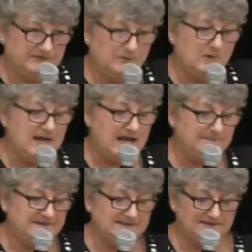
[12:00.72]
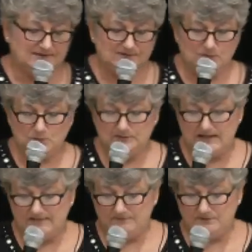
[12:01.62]
So what happens at the school
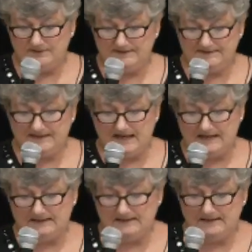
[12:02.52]
level is that